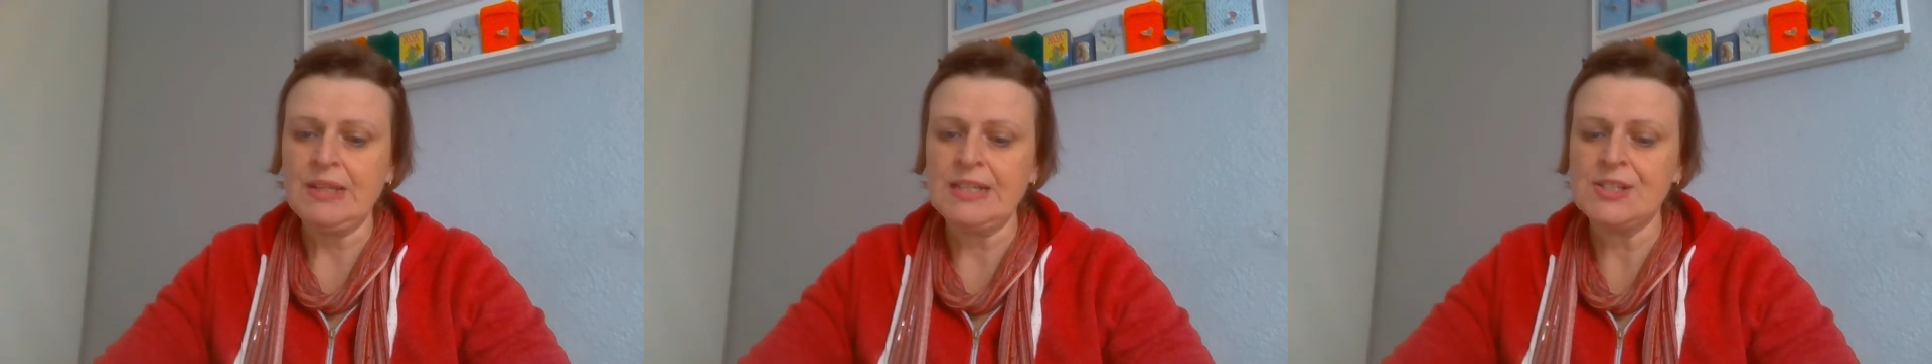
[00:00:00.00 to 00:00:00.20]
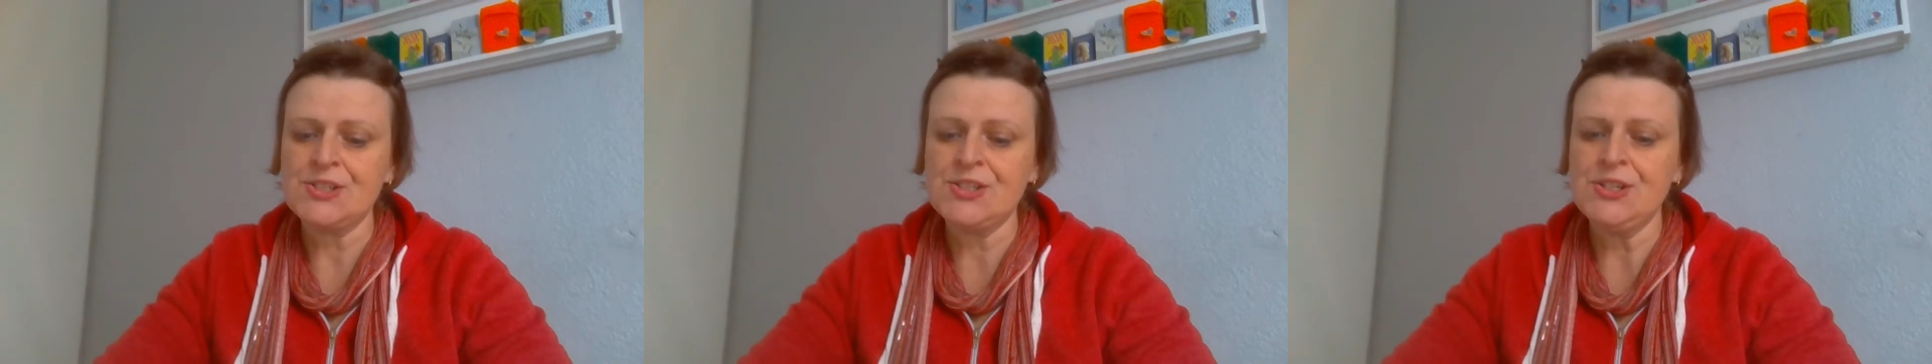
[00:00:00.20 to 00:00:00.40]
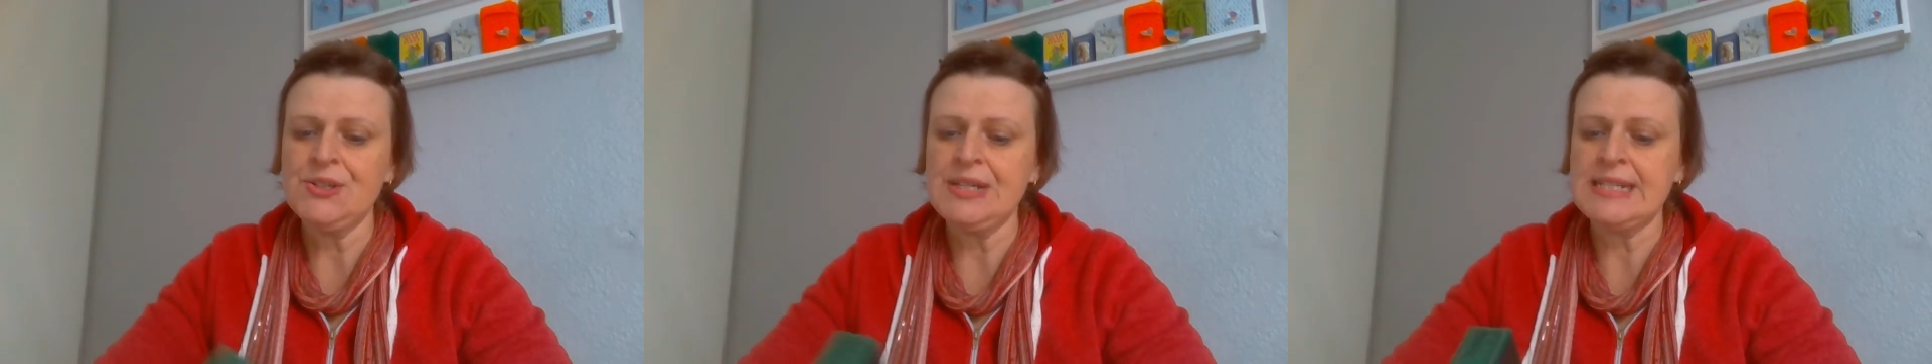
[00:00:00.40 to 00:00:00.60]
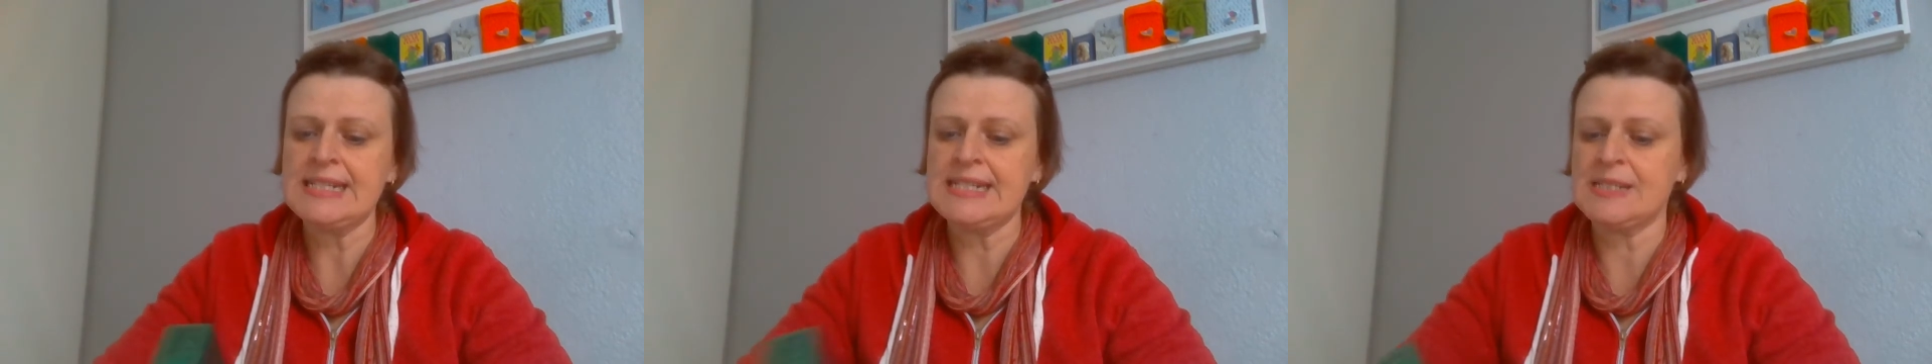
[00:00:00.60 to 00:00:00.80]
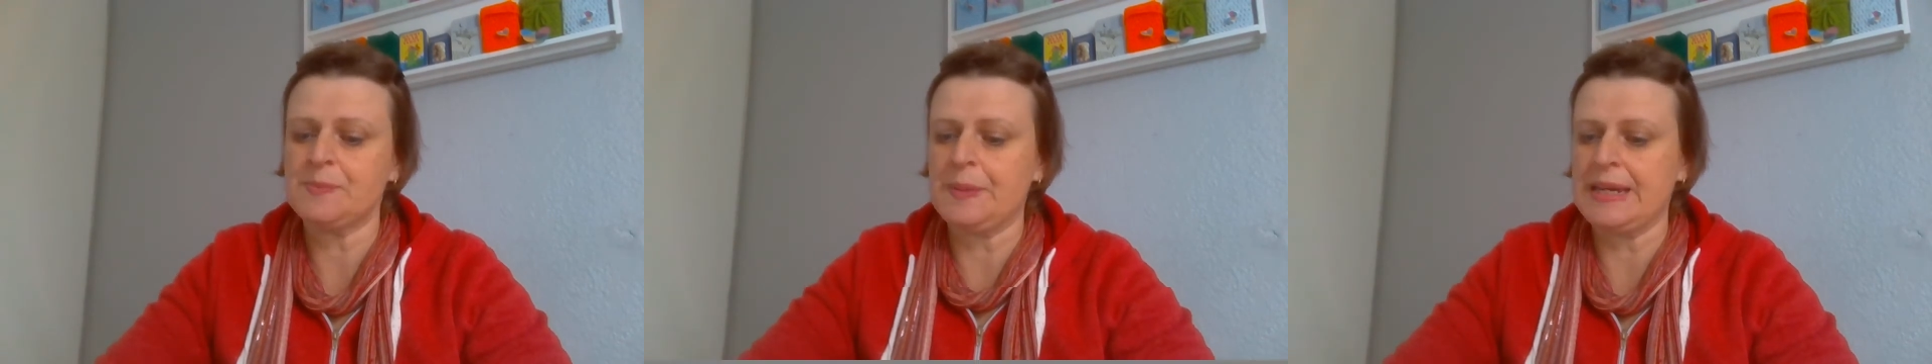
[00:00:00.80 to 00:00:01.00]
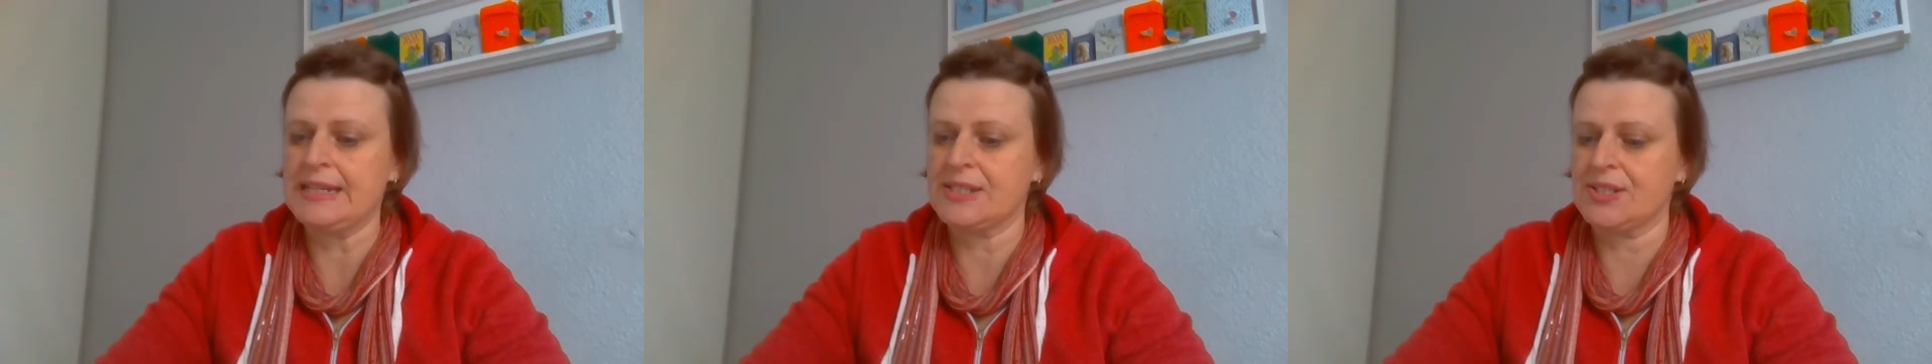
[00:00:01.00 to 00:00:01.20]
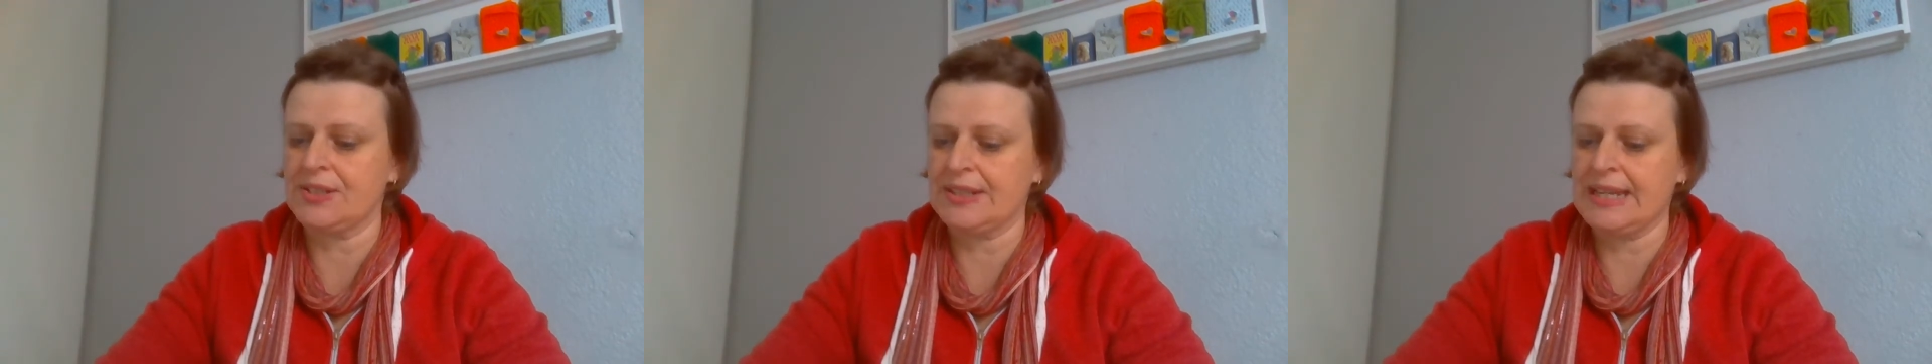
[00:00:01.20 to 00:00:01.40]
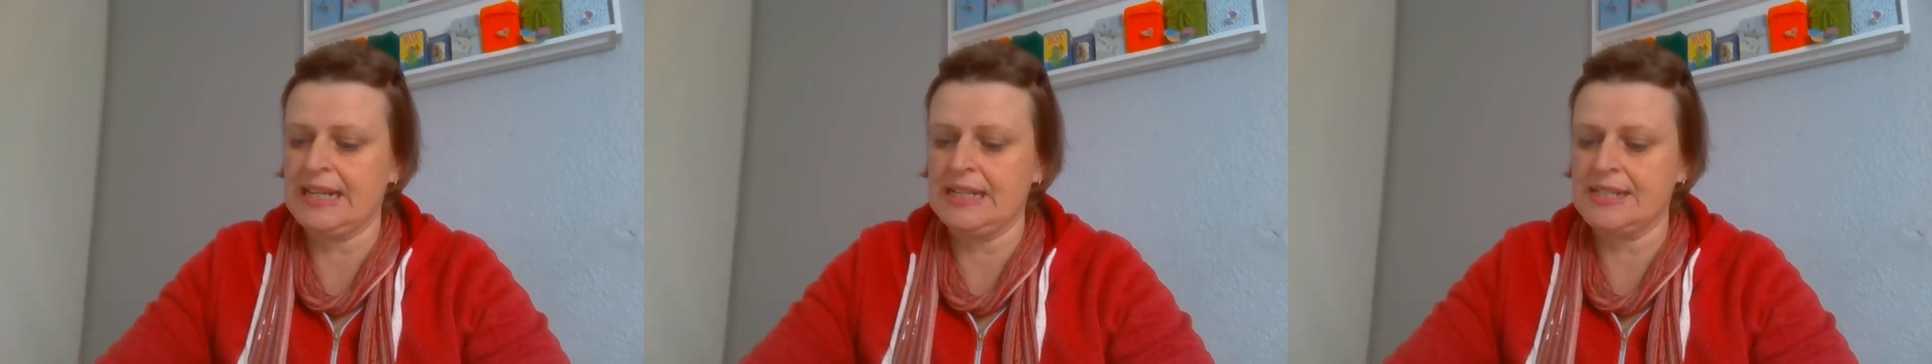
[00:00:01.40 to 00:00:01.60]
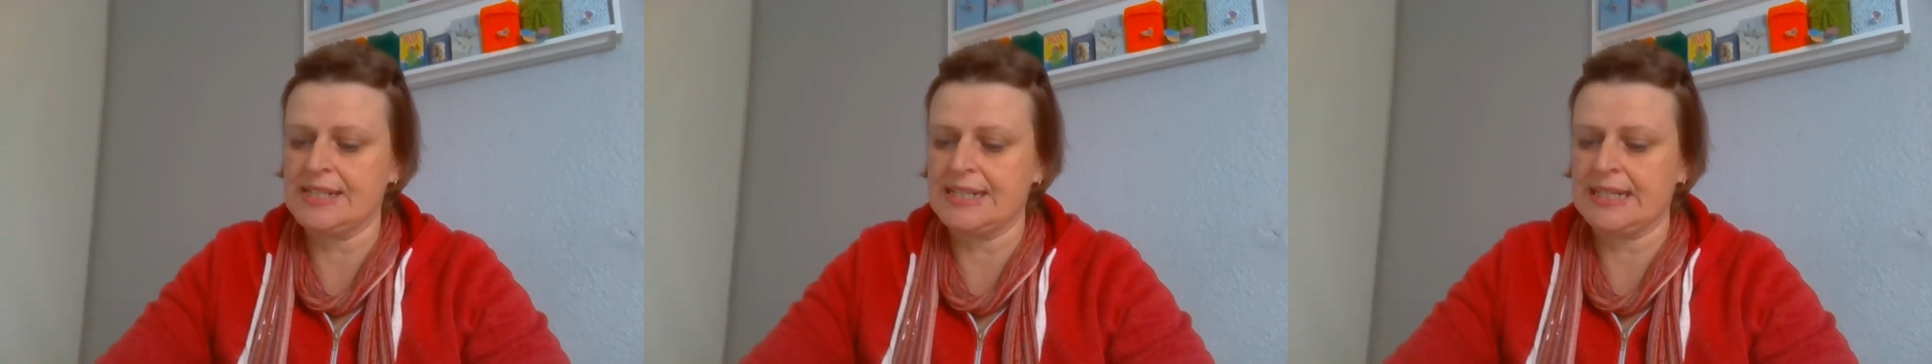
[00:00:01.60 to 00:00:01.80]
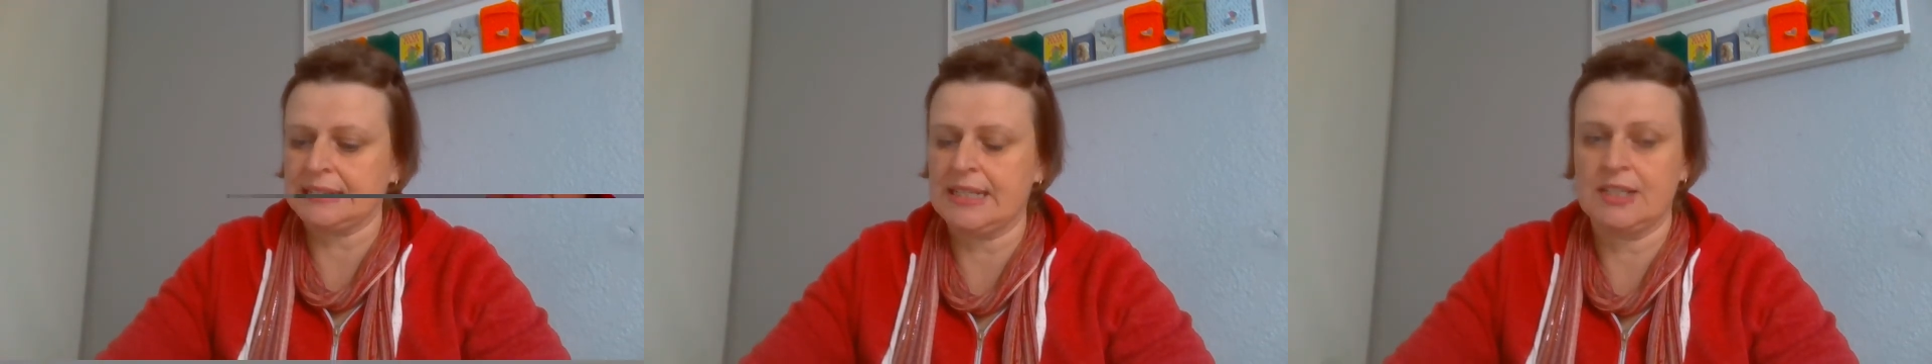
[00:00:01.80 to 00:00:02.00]
So it is based on the
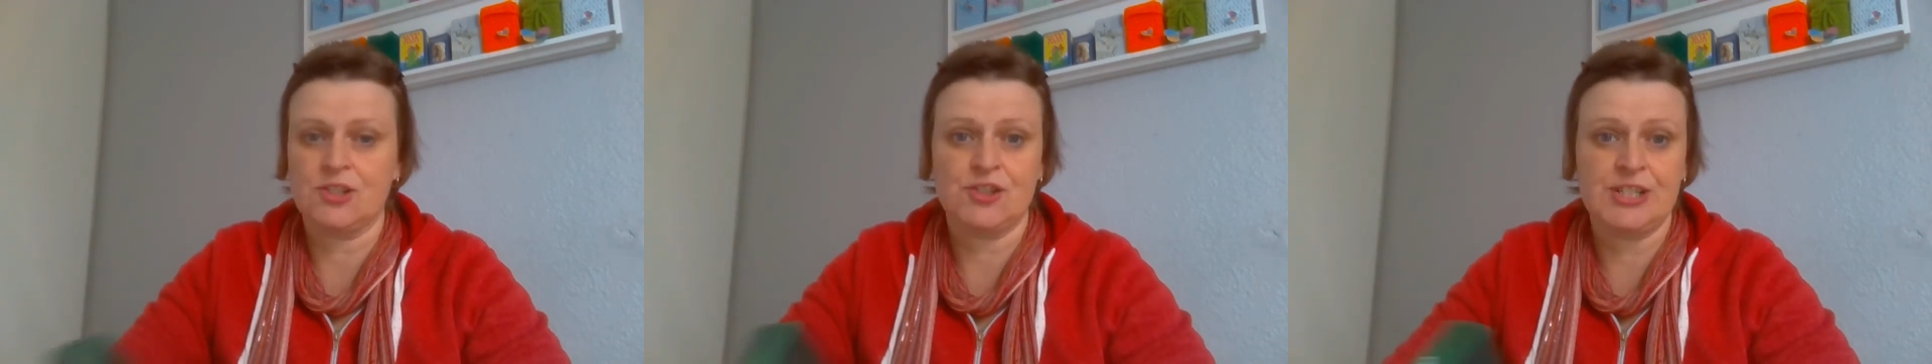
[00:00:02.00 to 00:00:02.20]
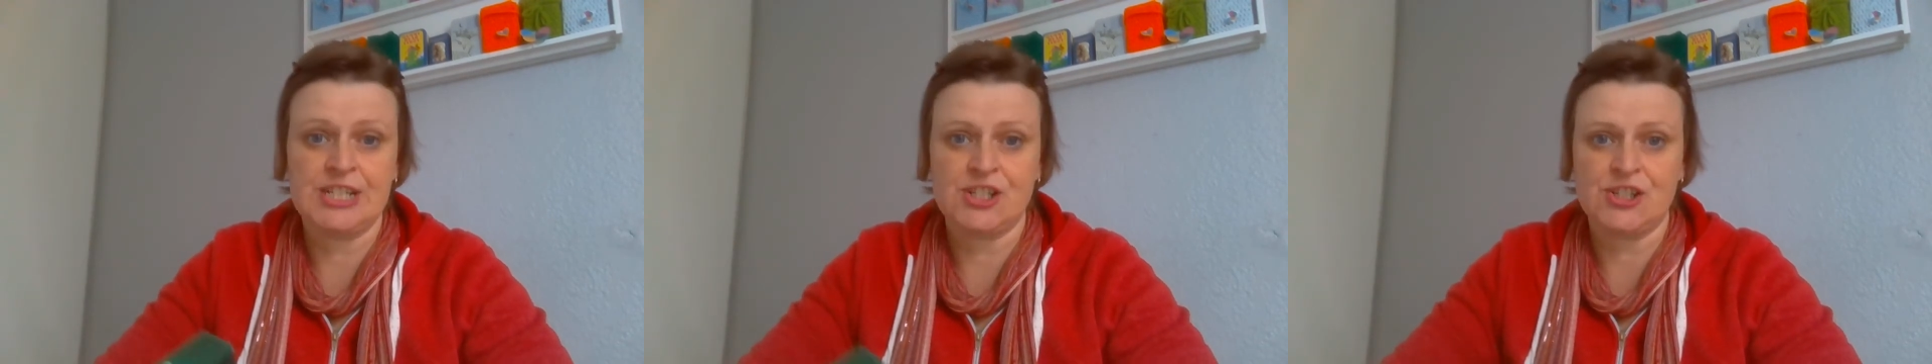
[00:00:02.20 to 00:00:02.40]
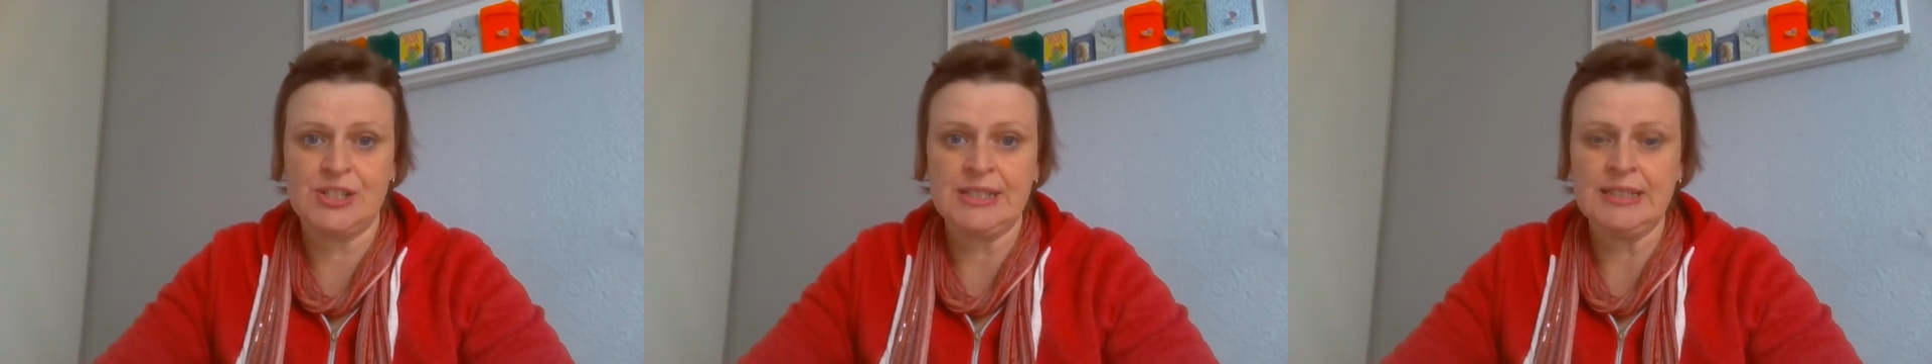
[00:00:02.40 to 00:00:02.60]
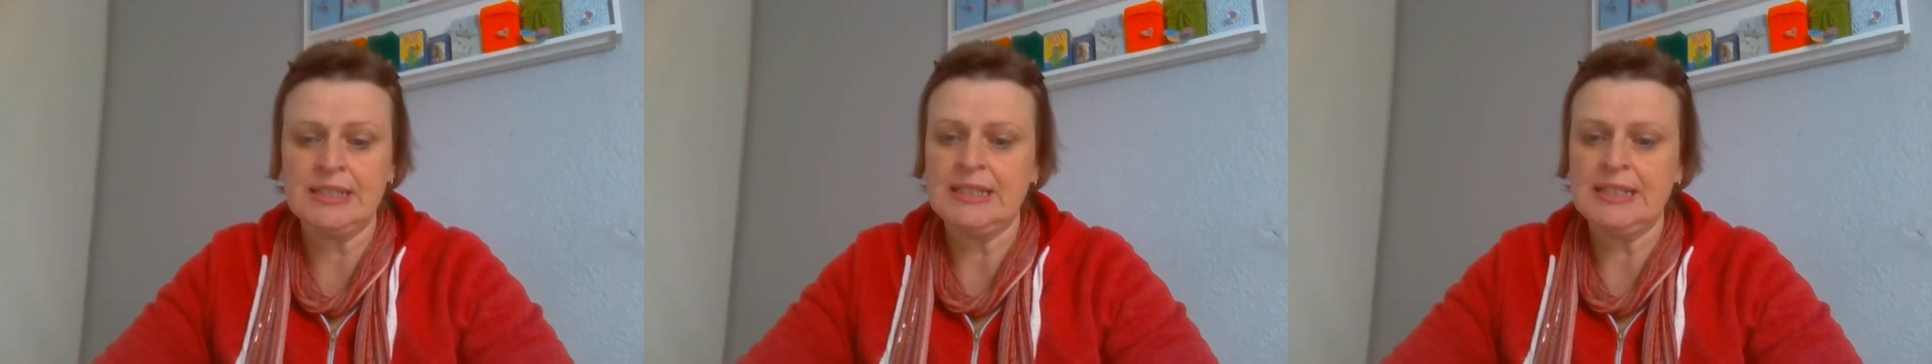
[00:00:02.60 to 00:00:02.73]
Celtic tradition,